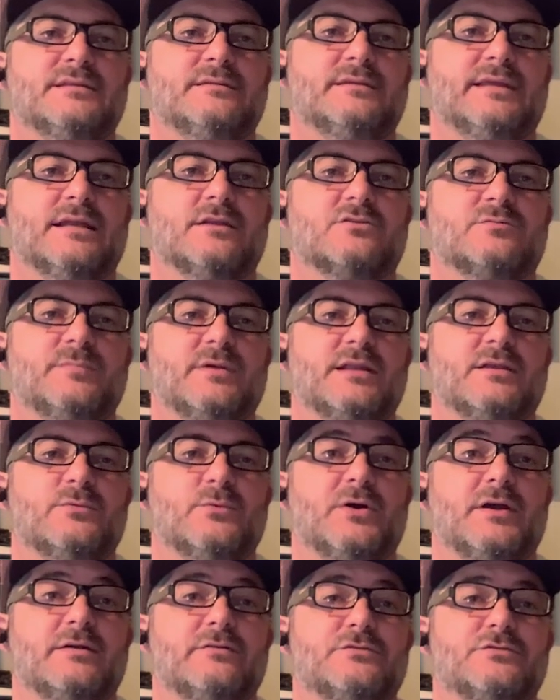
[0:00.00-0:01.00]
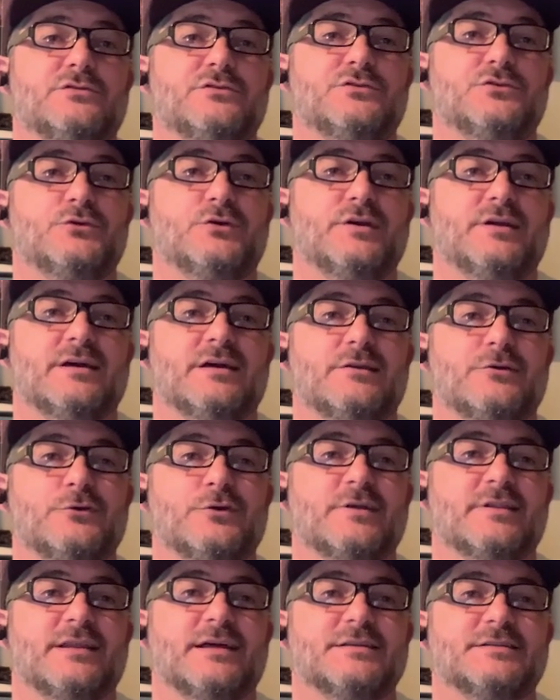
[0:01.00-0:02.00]
get as many waves as you can get
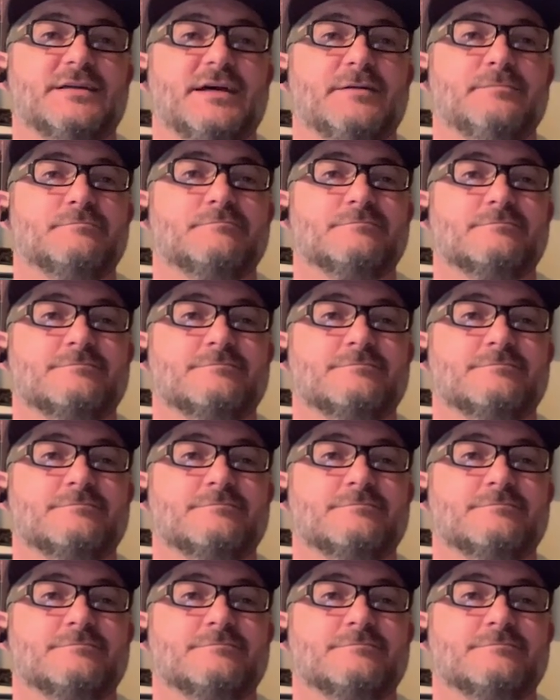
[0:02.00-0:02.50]
during that time.